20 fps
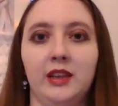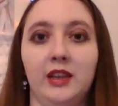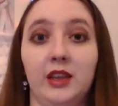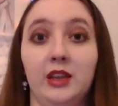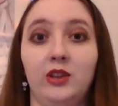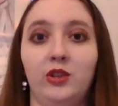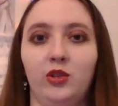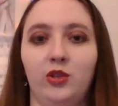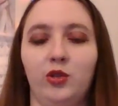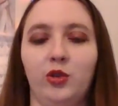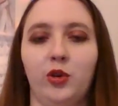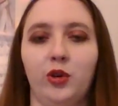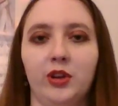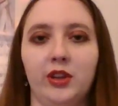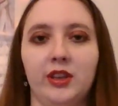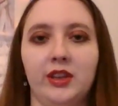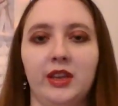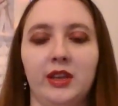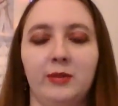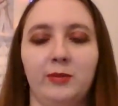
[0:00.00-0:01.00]
enjoy
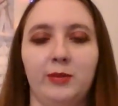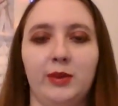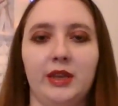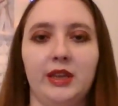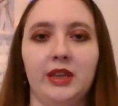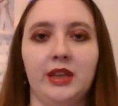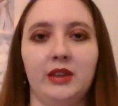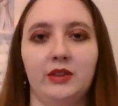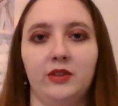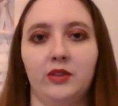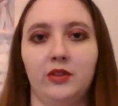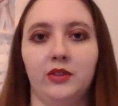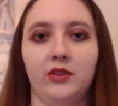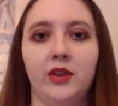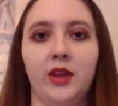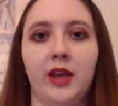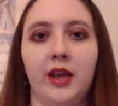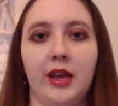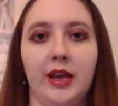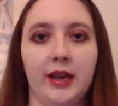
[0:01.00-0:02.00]
it and be
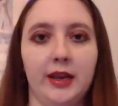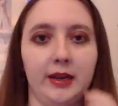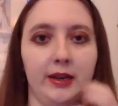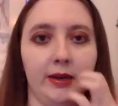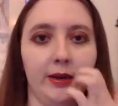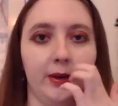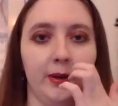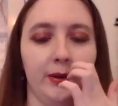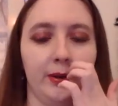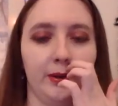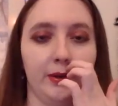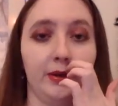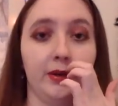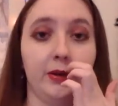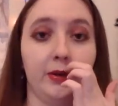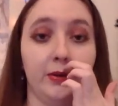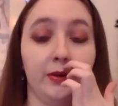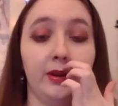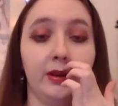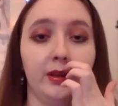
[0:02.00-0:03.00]
entertained you
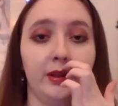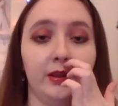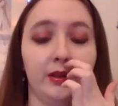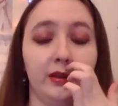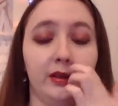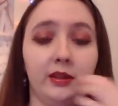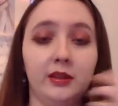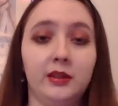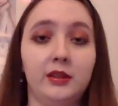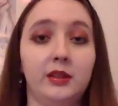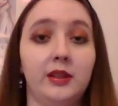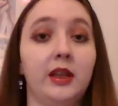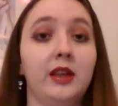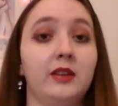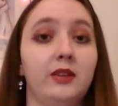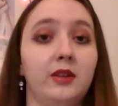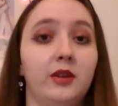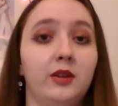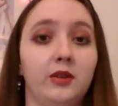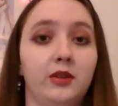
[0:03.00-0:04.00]
know it, it,
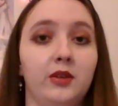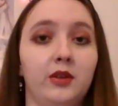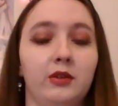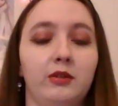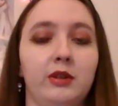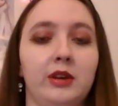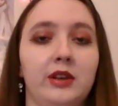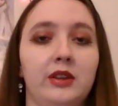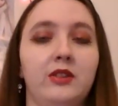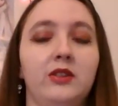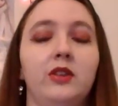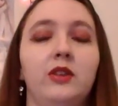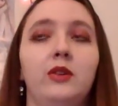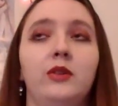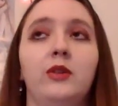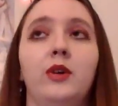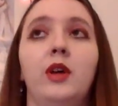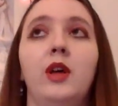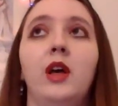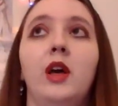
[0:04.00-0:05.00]
that's also great too
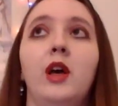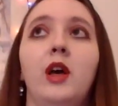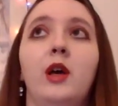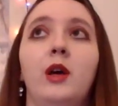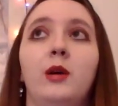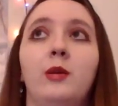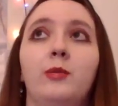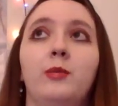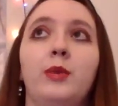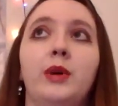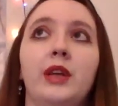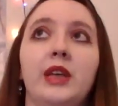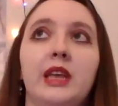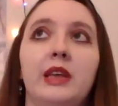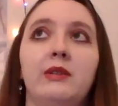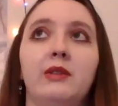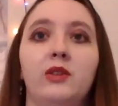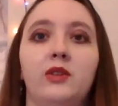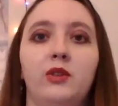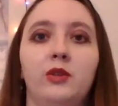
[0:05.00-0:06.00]
but
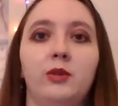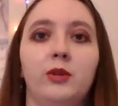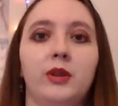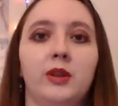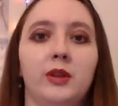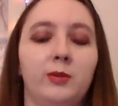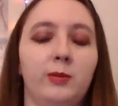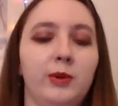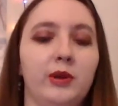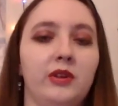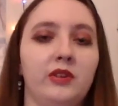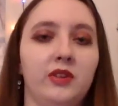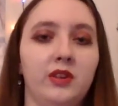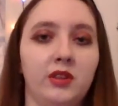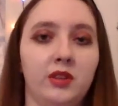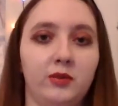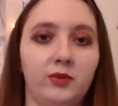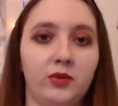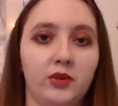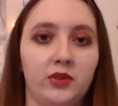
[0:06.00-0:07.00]
even to experience it
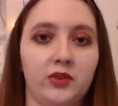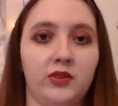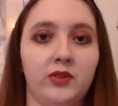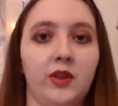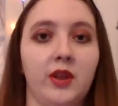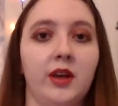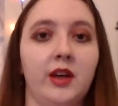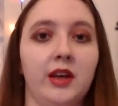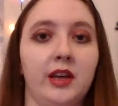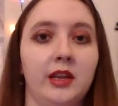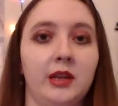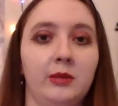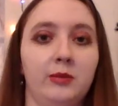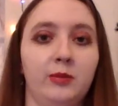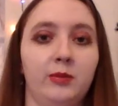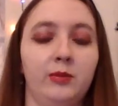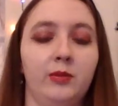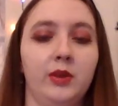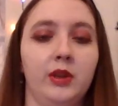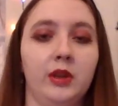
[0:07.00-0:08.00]
the first
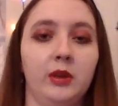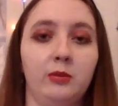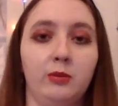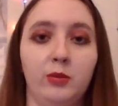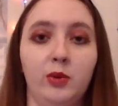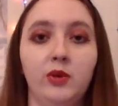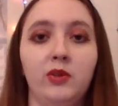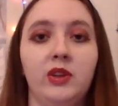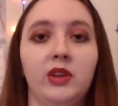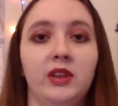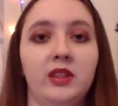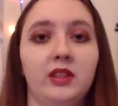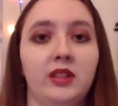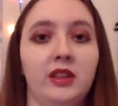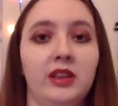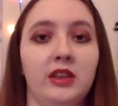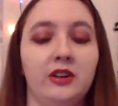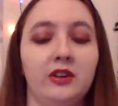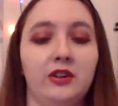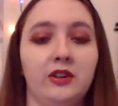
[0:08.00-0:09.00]
time in a movie
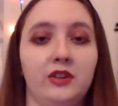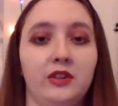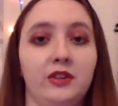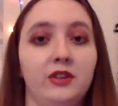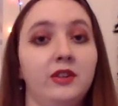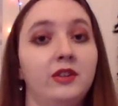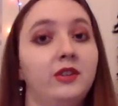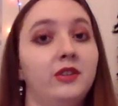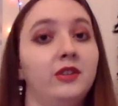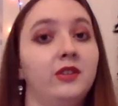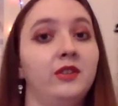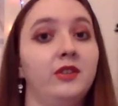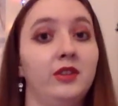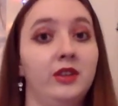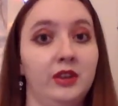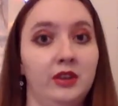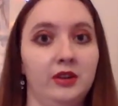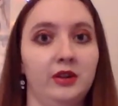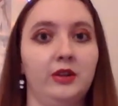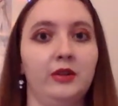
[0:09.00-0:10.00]
theater
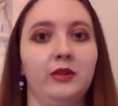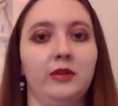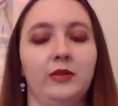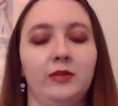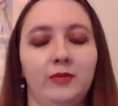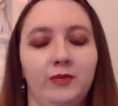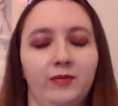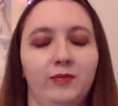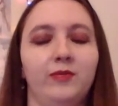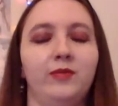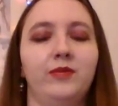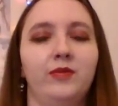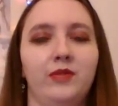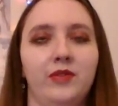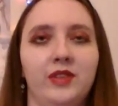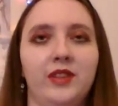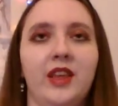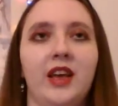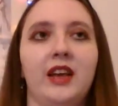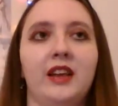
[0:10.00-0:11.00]
you know
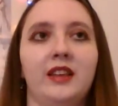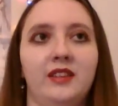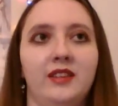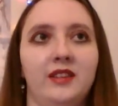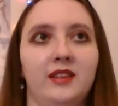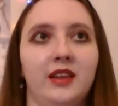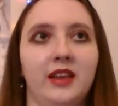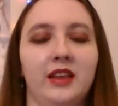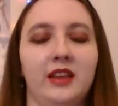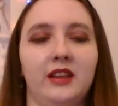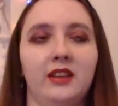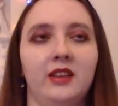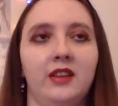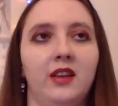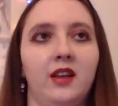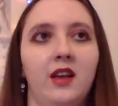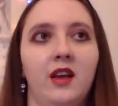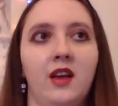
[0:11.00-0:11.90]
that's like